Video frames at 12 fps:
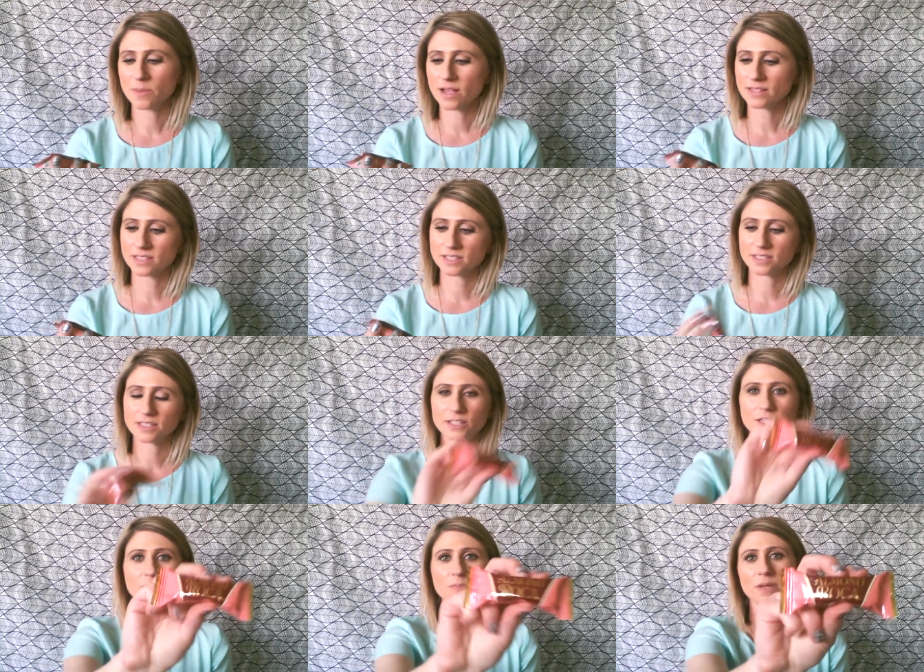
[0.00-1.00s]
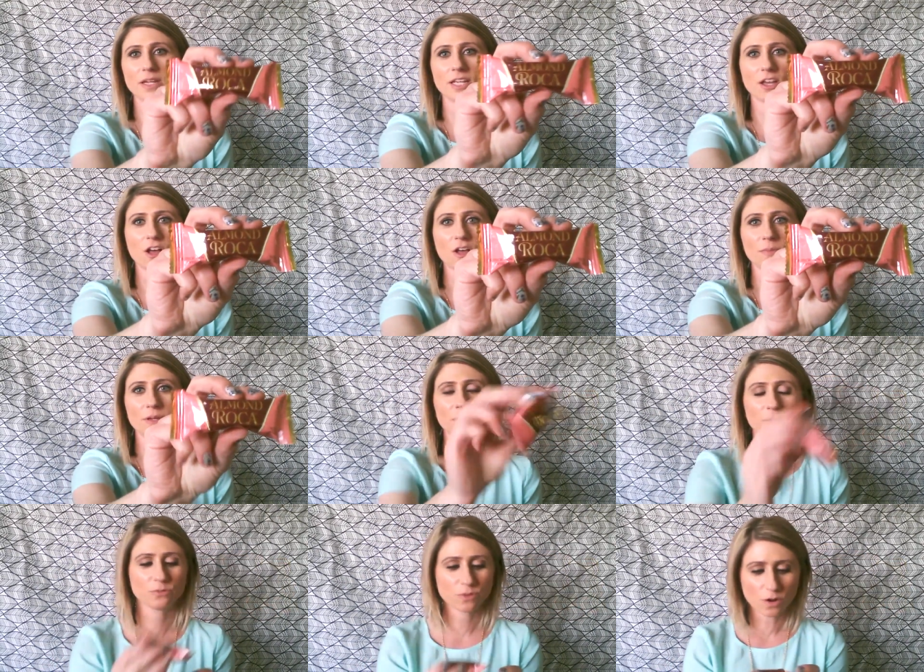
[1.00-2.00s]
box is a little mini almond
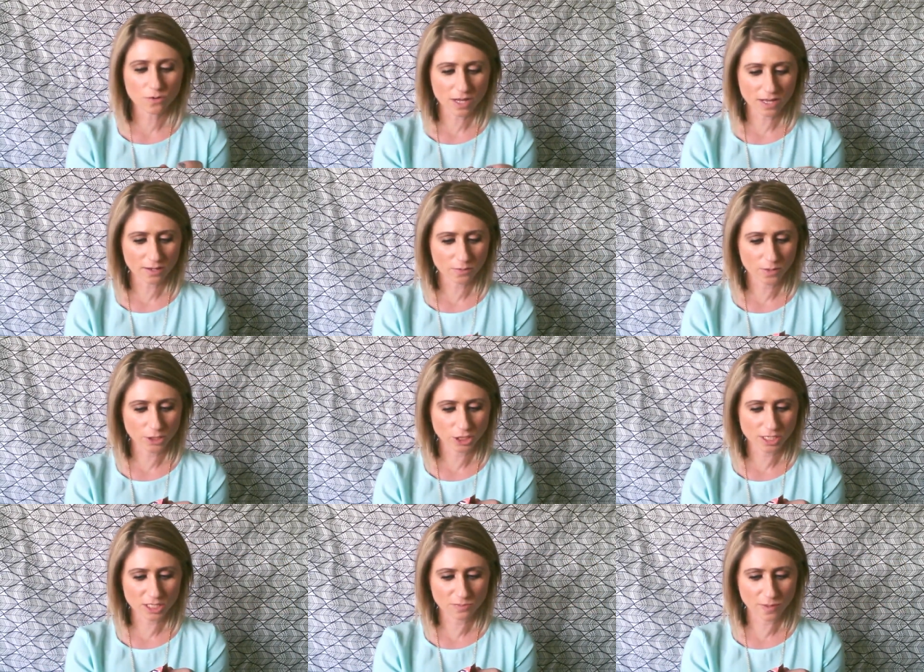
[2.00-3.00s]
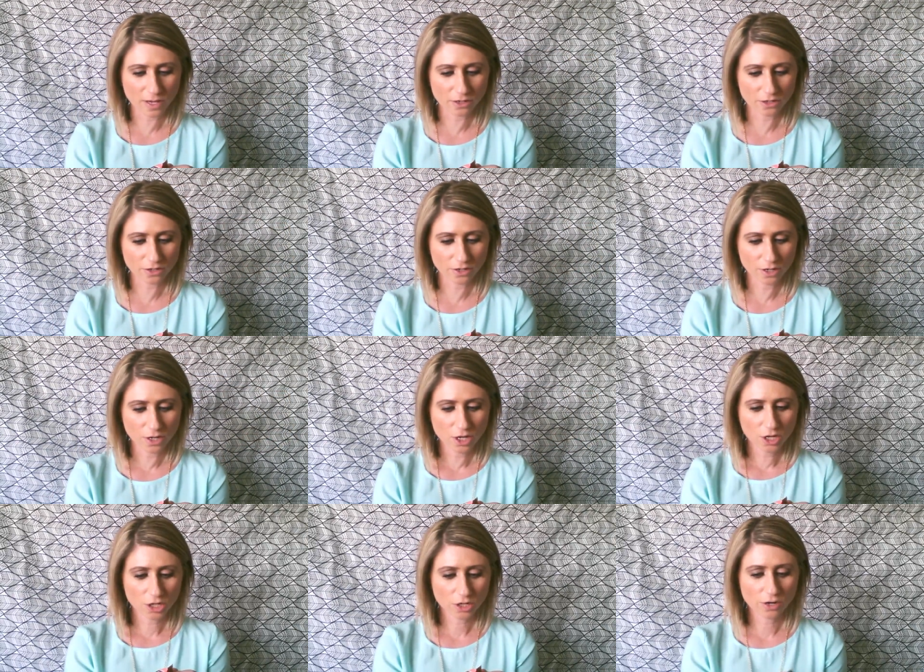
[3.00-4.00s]
roca, which is butter
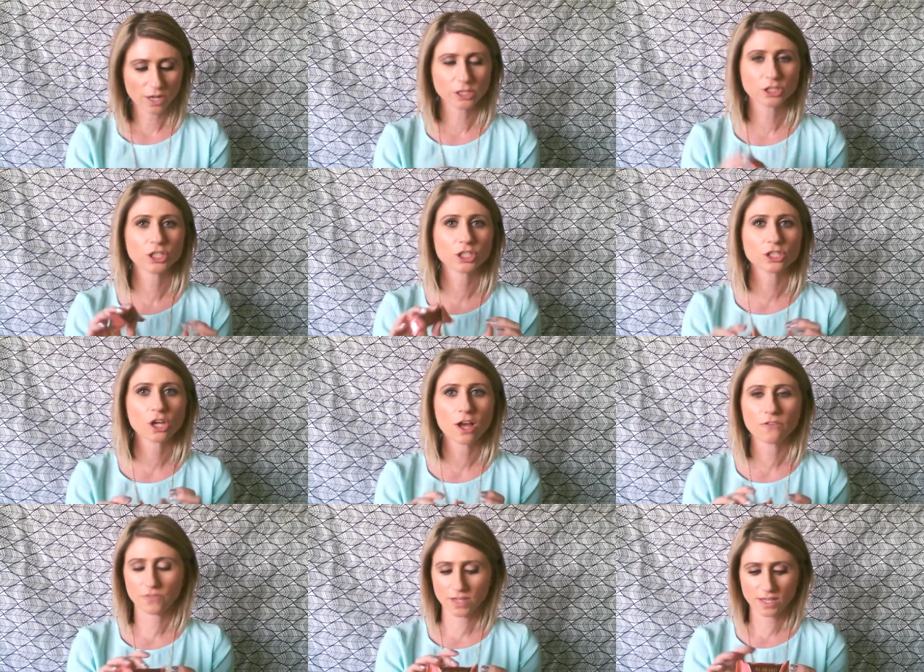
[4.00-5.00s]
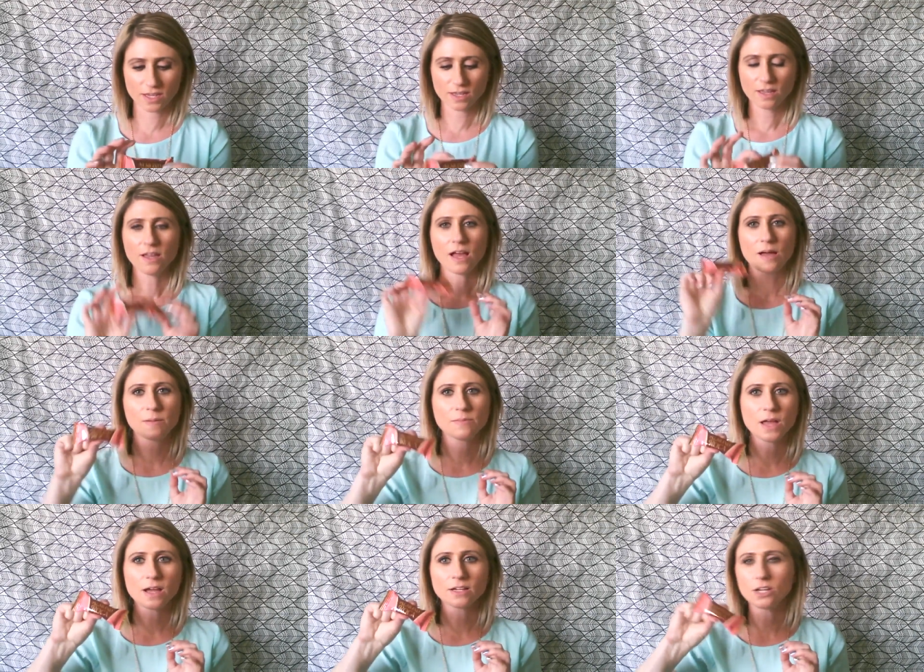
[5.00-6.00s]
crunch toffee. I'm
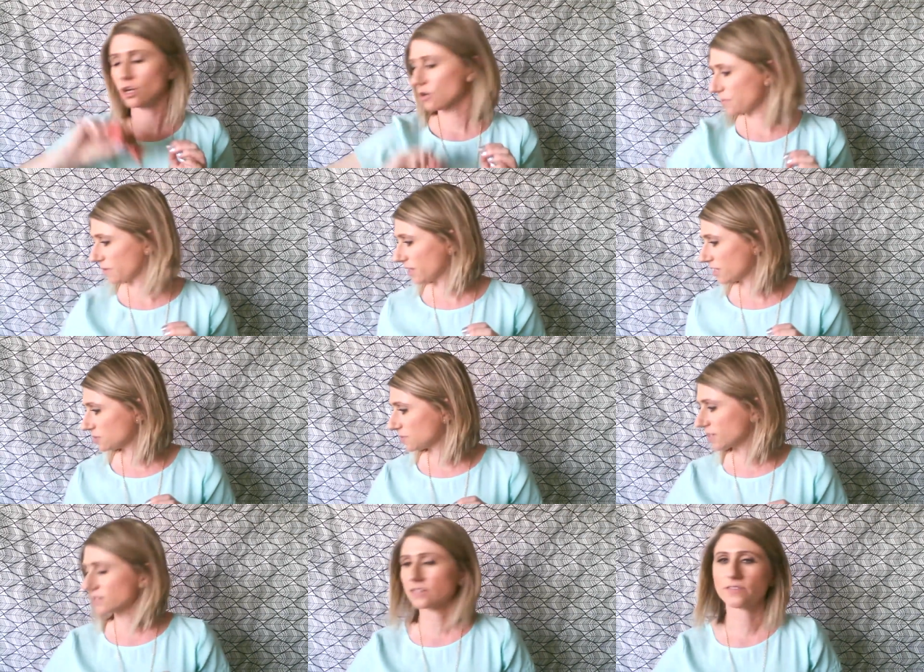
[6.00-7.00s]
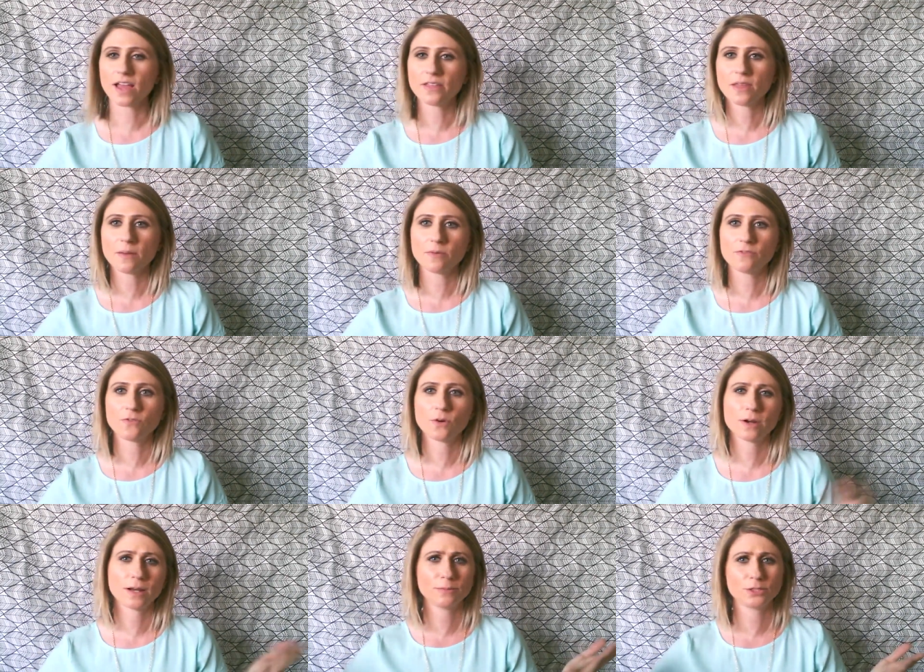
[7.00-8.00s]
not going to open this because I've had that
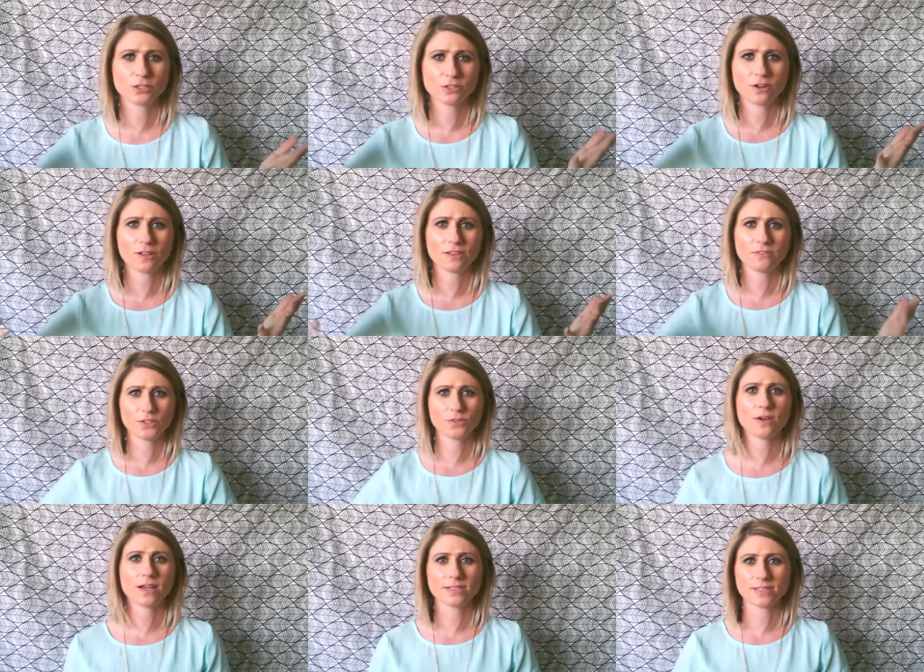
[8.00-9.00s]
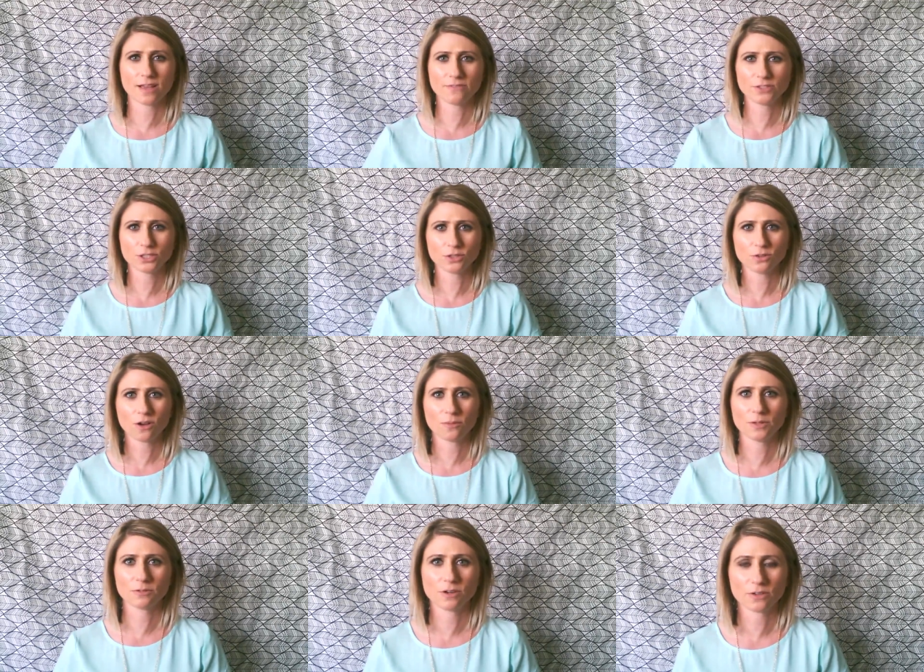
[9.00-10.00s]
before and I'm sure all of you guys have too.
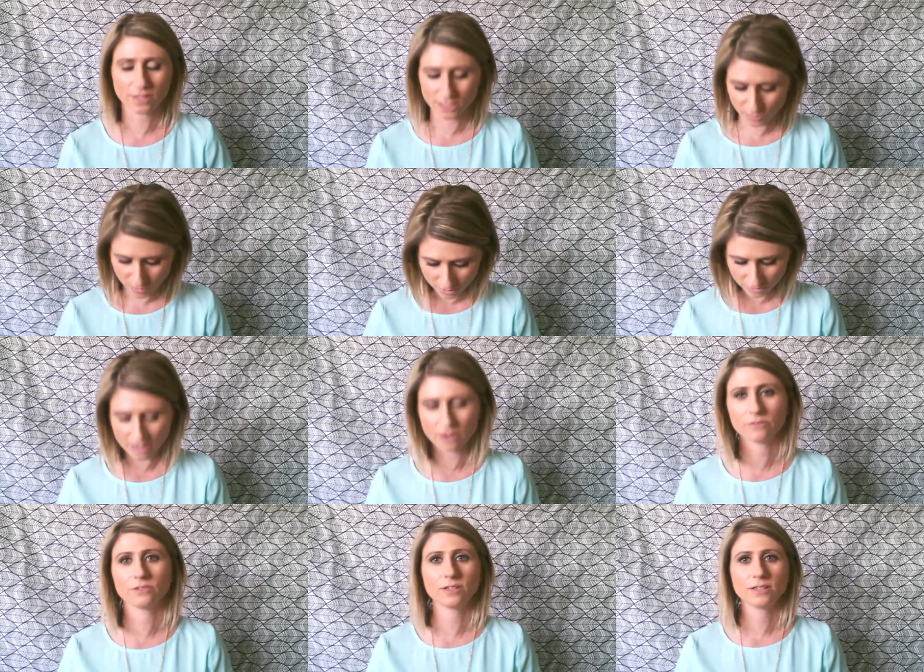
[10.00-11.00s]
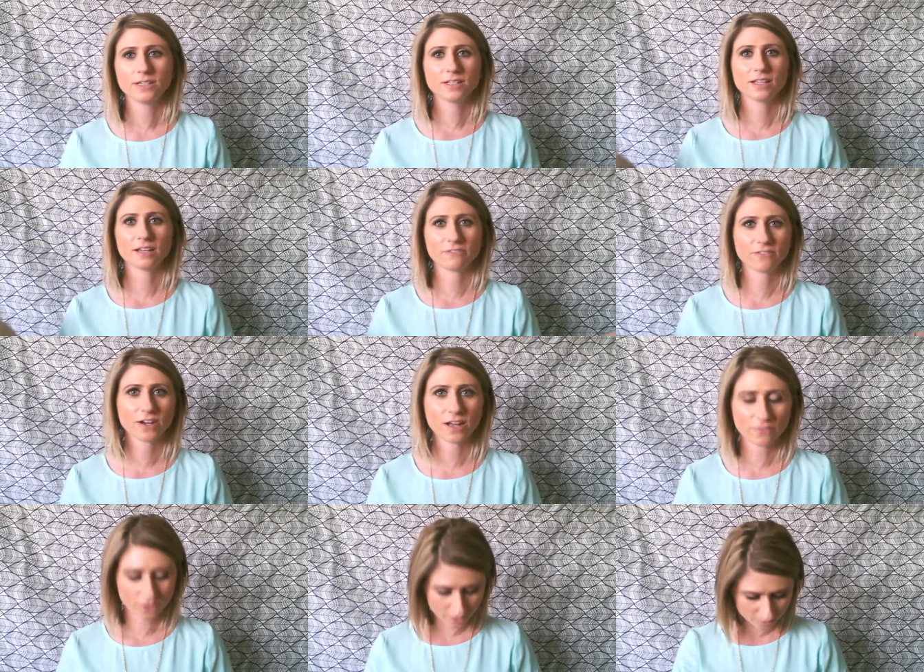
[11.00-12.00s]
Almond roca has been around like
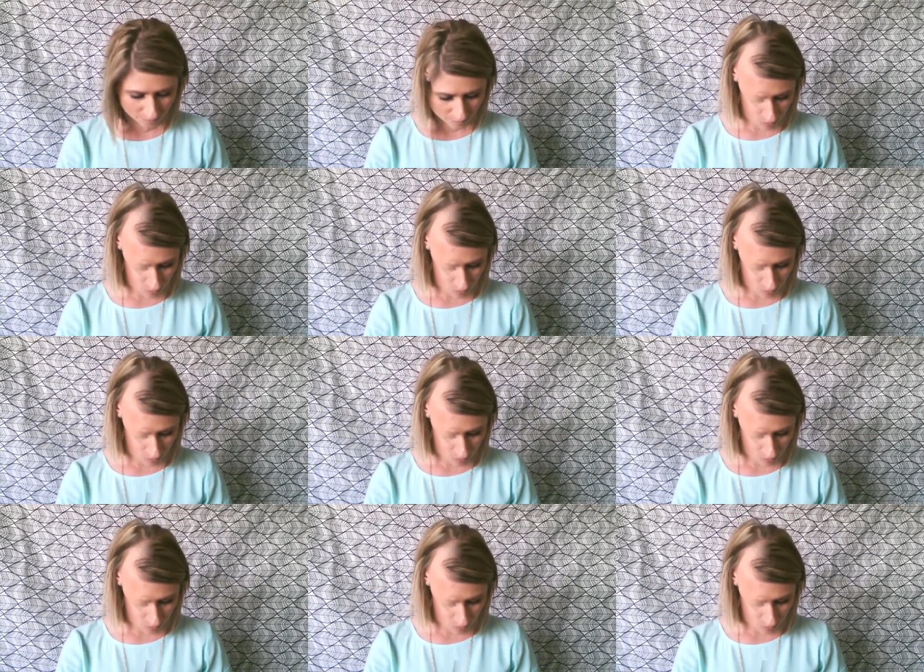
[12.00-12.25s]
forever.